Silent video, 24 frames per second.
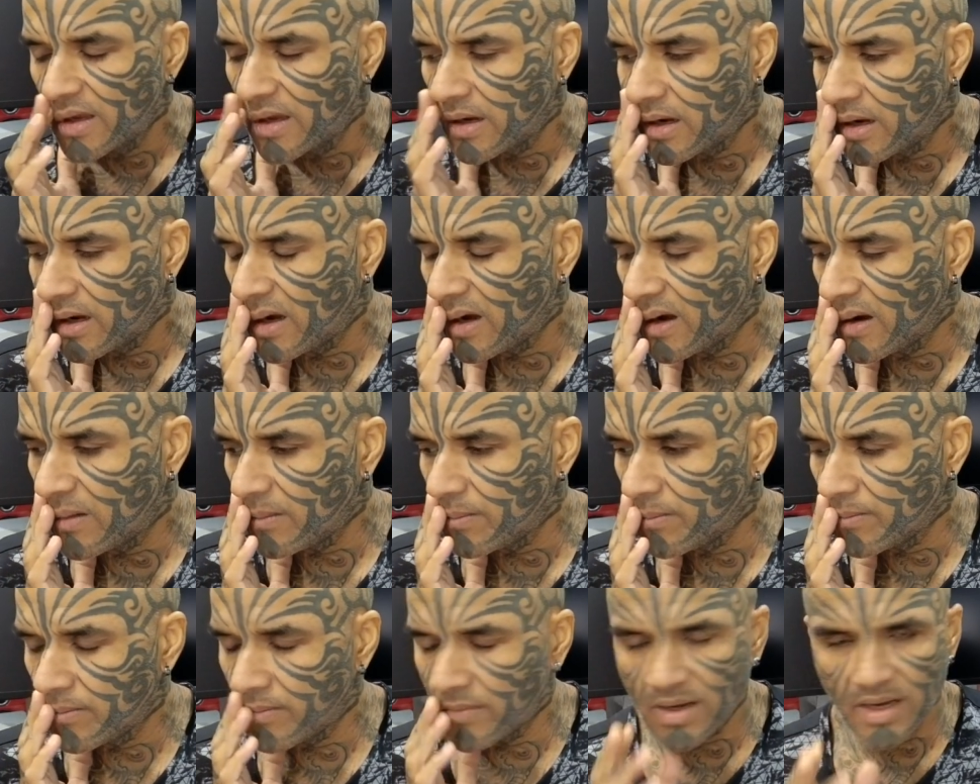
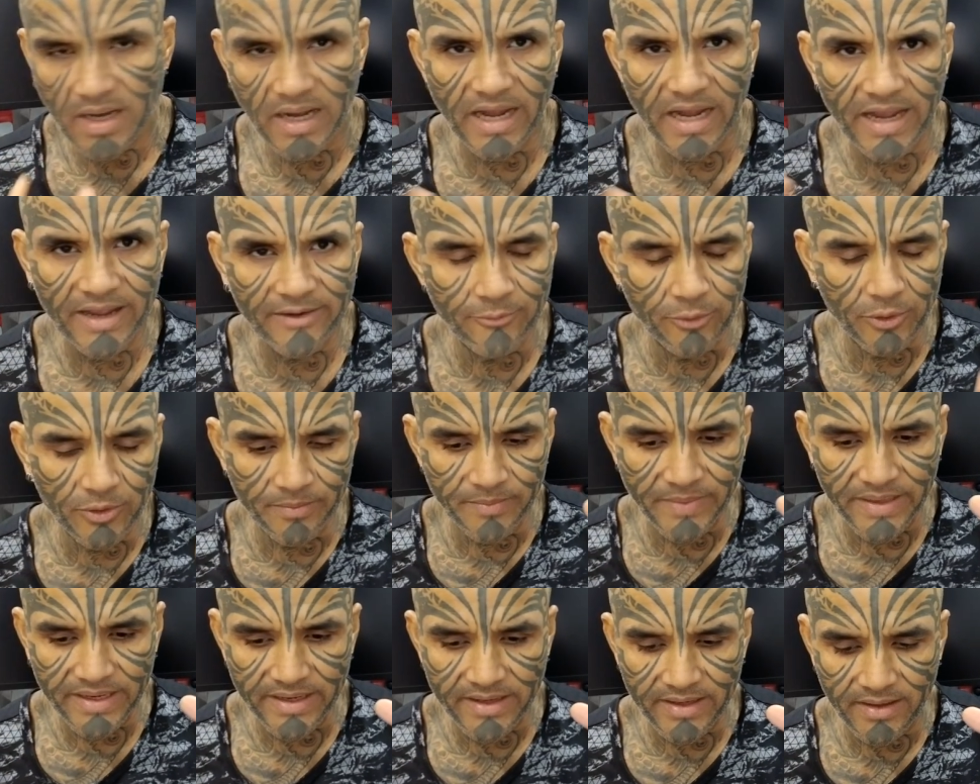Um, I would
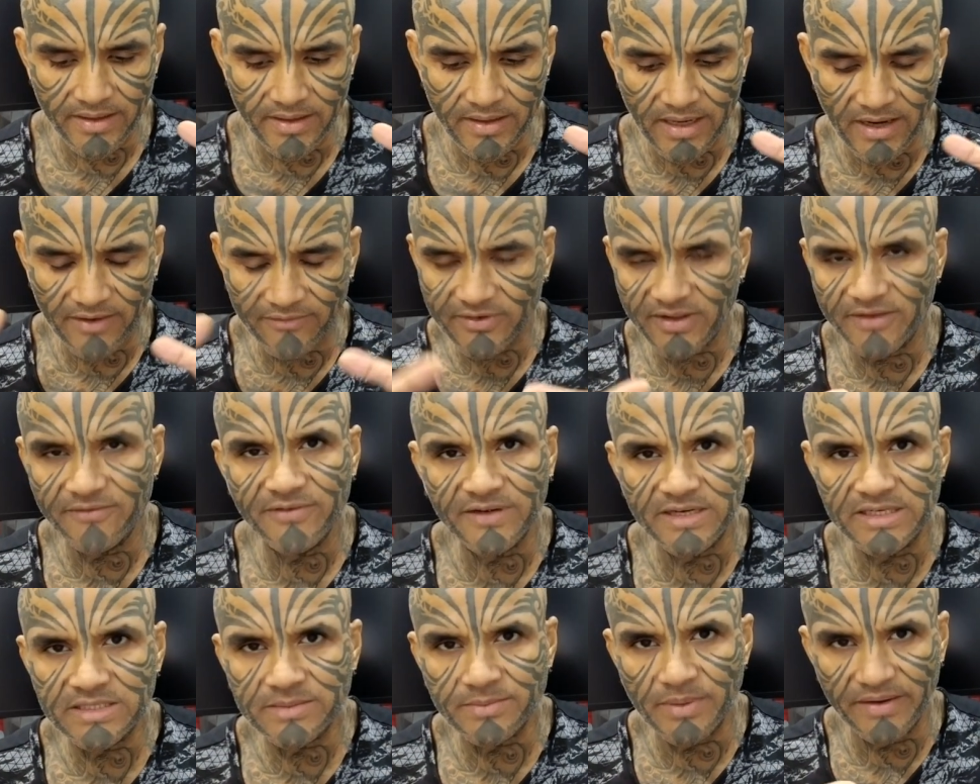be after I
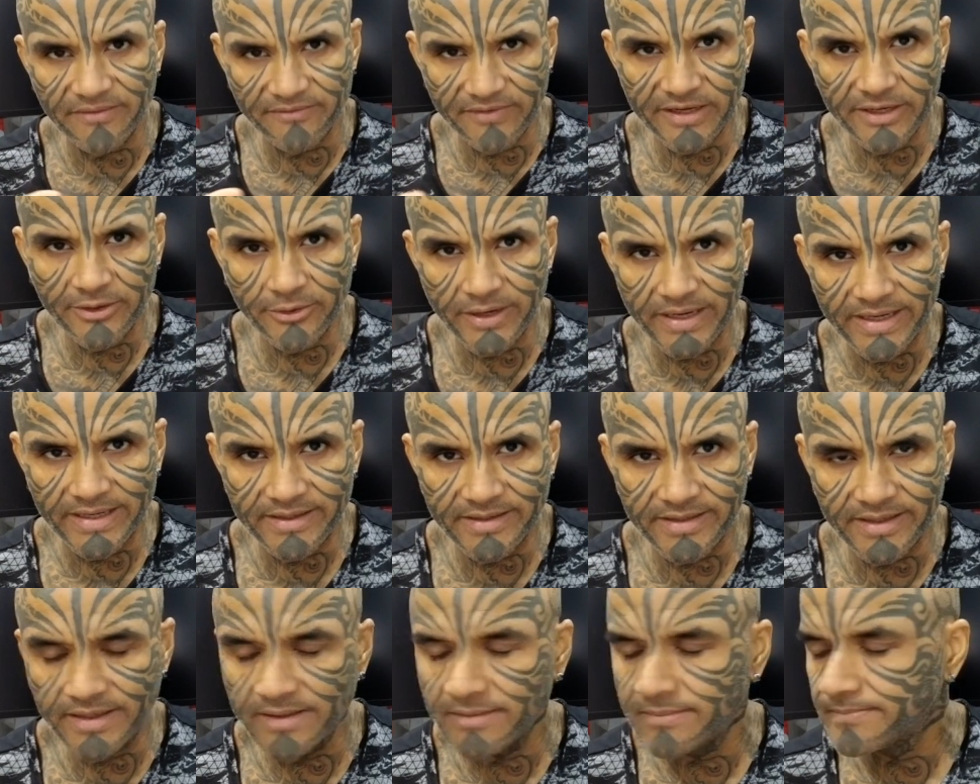finish my video
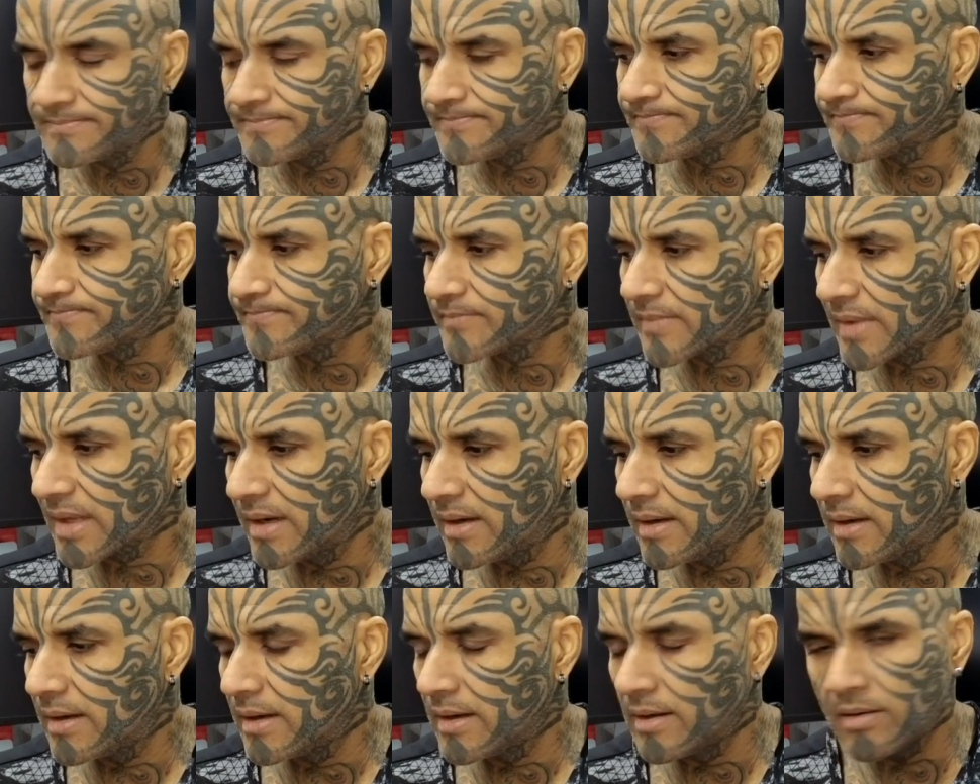editing,
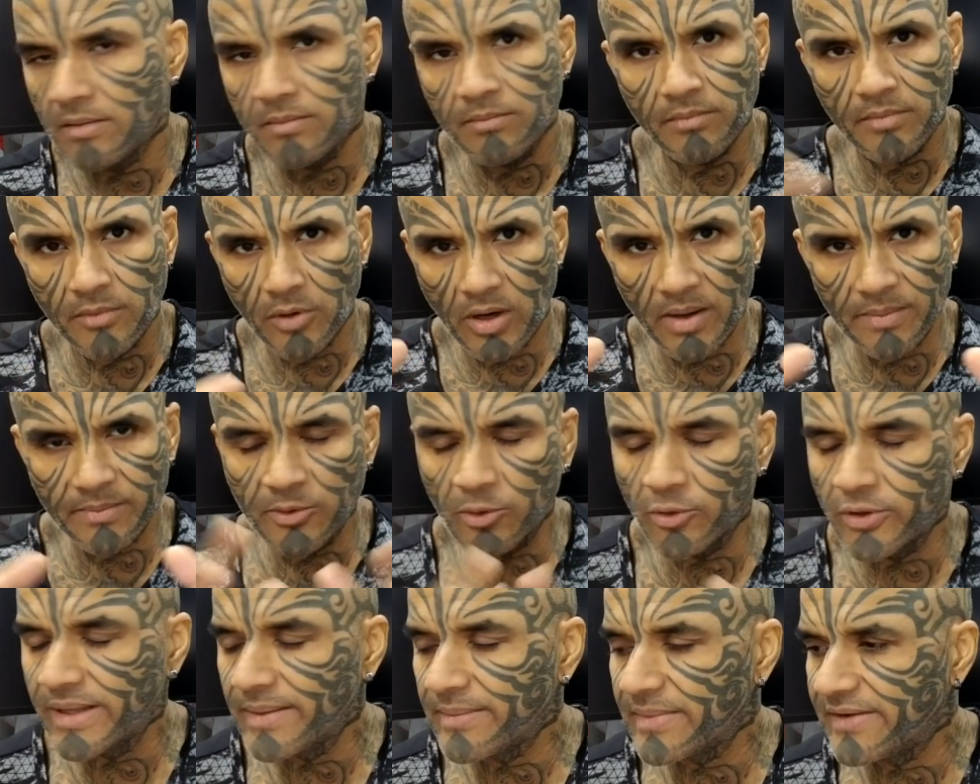uh,
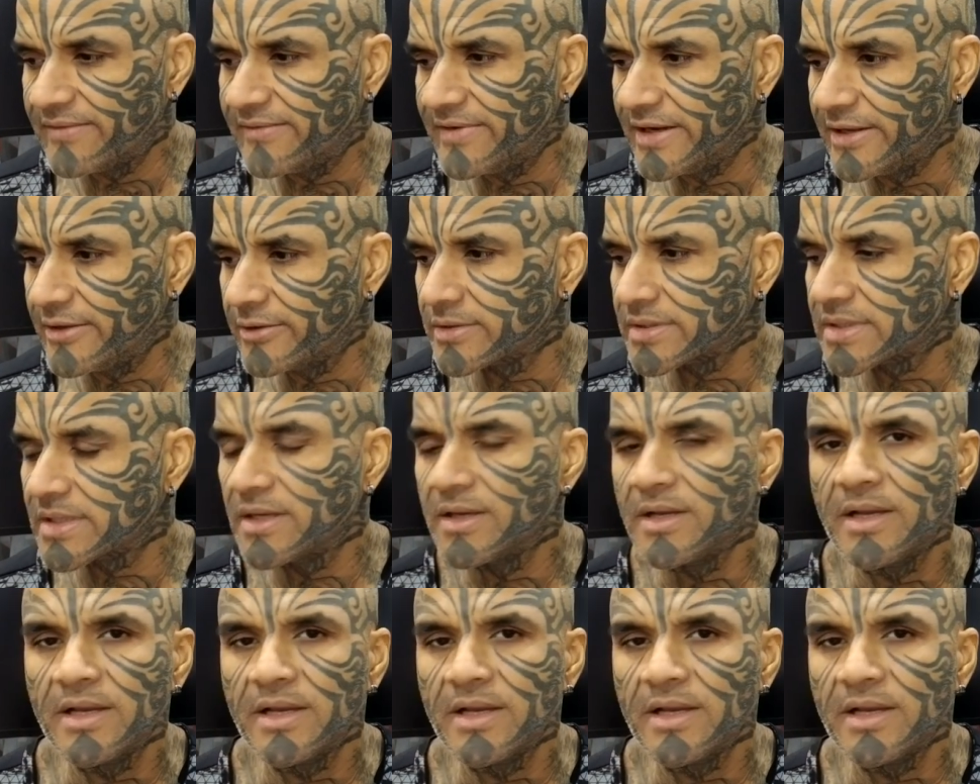uploading my videos.